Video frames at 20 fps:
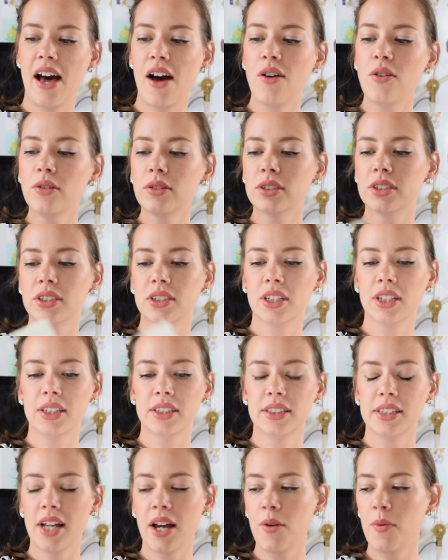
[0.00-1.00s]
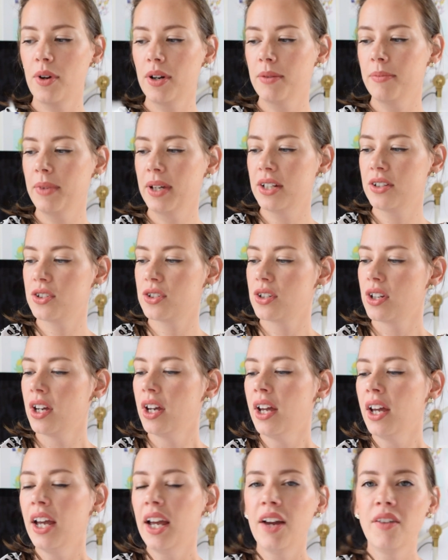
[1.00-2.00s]
out because I want to make
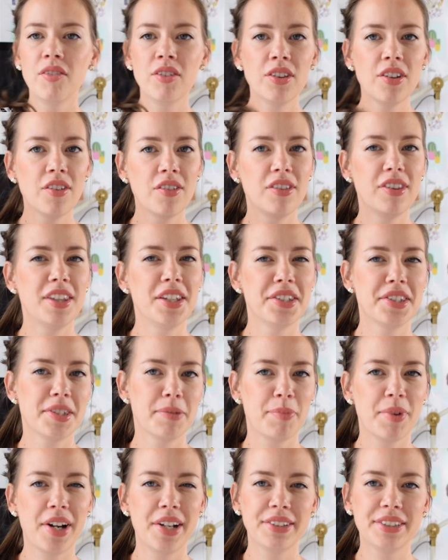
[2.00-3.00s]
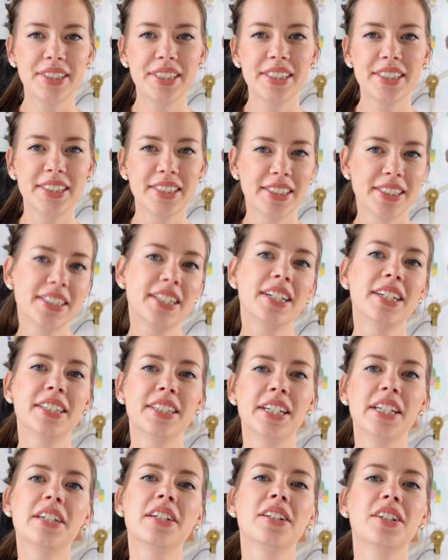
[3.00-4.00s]
even though this process is going to
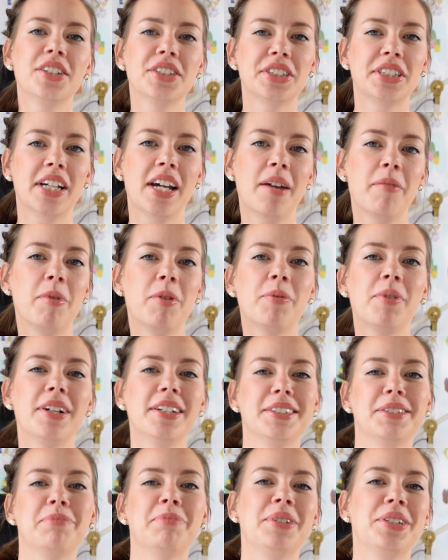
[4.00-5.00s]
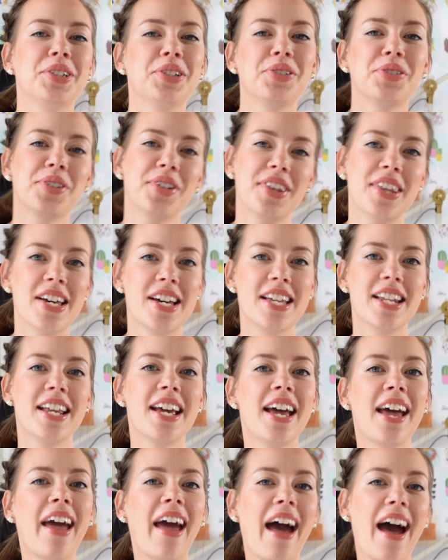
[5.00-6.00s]
take a long time, I want to make sure that
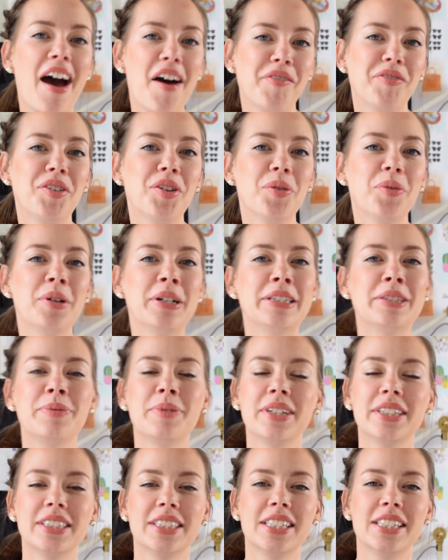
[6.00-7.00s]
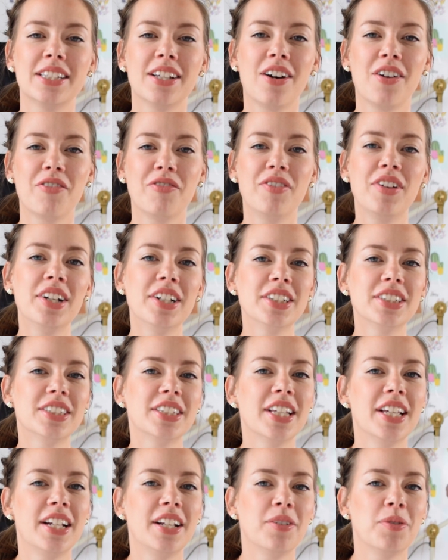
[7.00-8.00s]
afterwards, once it's all finished,
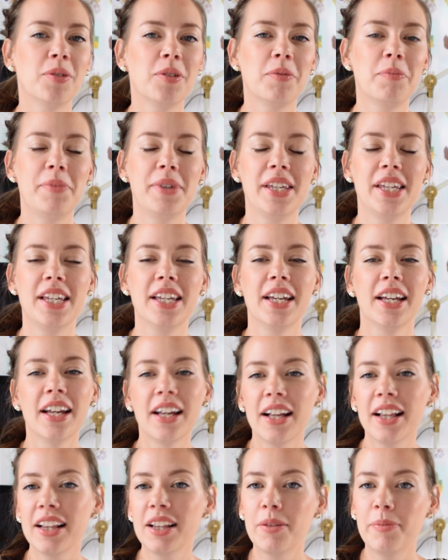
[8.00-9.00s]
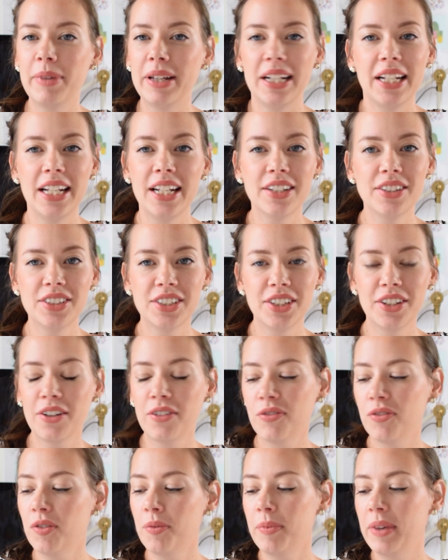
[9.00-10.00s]
that it will be a little bit easier
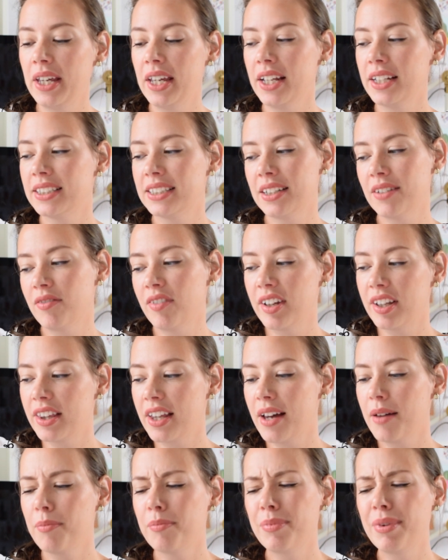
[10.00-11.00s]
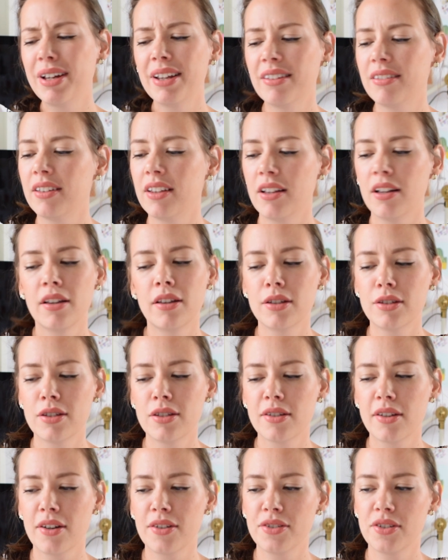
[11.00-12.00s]
for me and stuff like that. But this
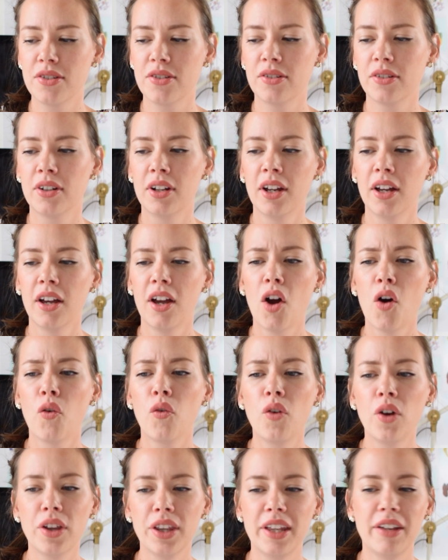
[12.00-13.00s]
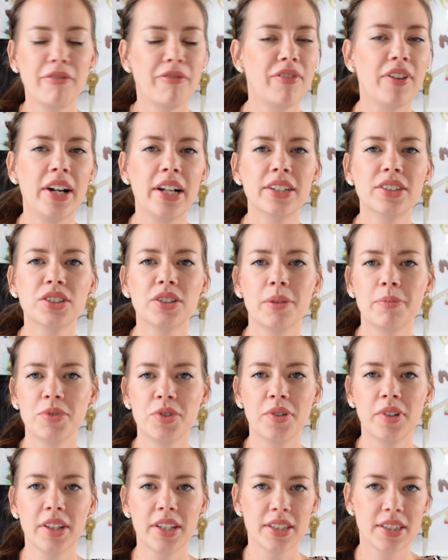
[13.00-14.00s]
is also really fun, so I'm
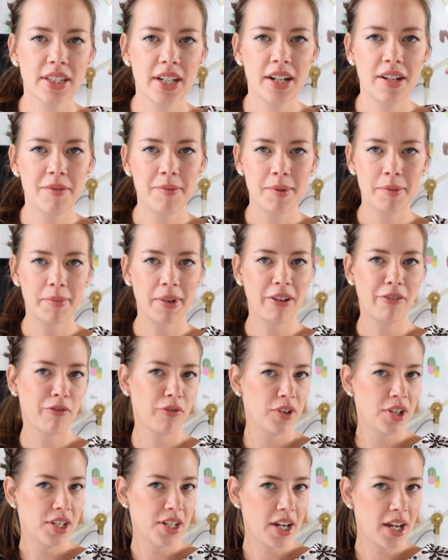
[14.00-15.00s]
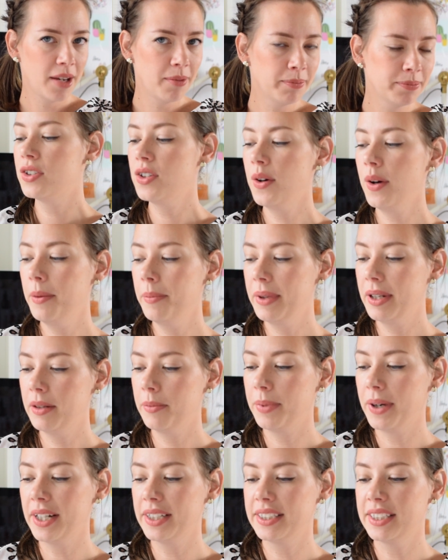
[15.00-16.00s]
doing this kind of in my free time. So I'm in the
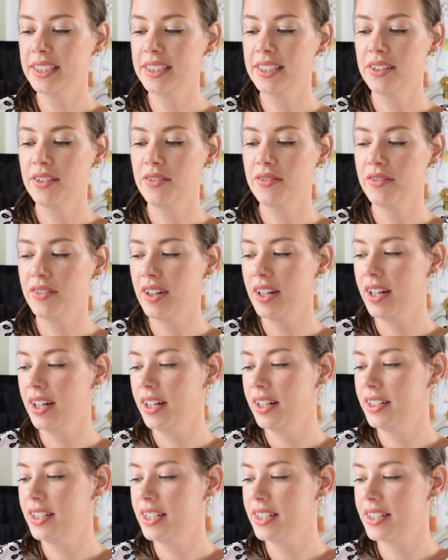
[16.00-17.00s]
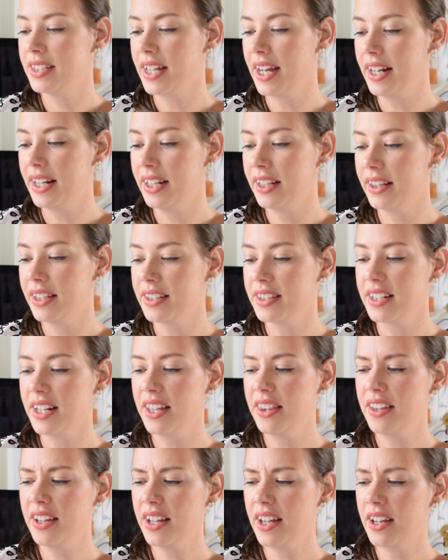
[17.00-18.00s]
process of designing this, and I
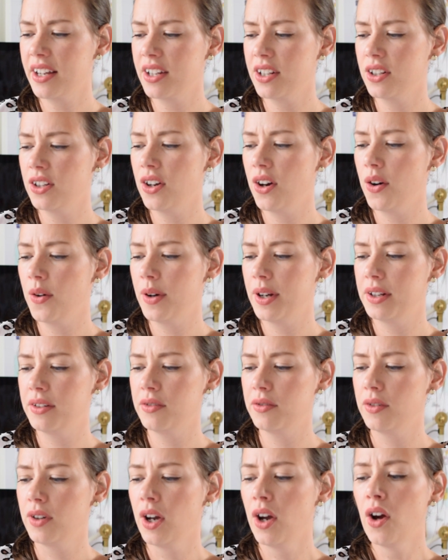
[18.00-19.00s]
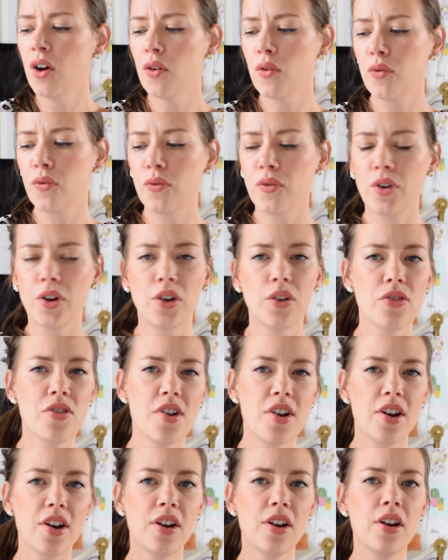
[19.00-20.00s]
think I could go in
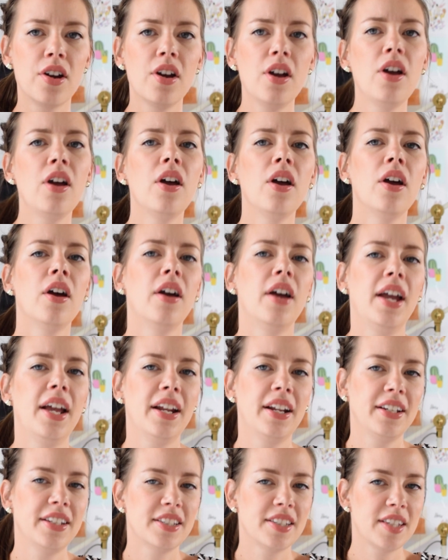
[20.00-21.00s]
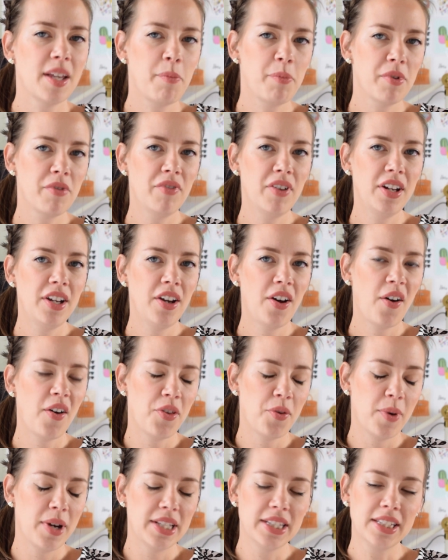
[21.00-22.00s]
further in a separate video,
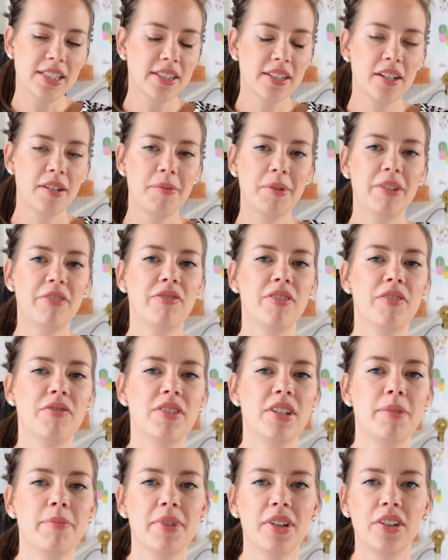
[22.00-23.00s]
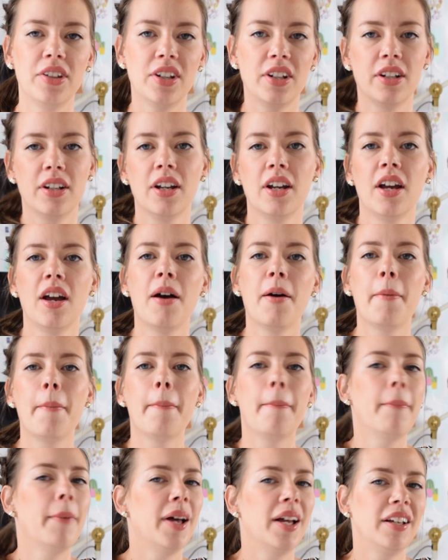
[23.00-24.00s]
otherwise it's going to be 50 million
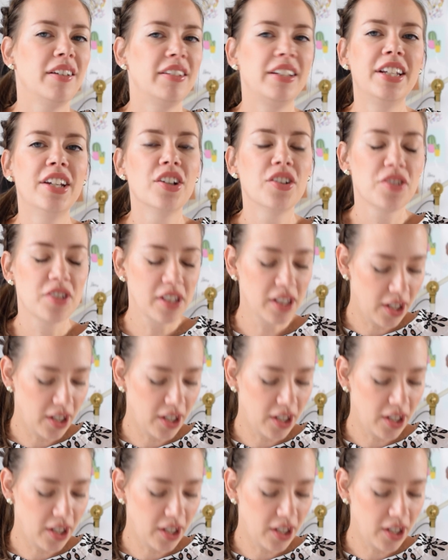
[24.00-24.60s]
years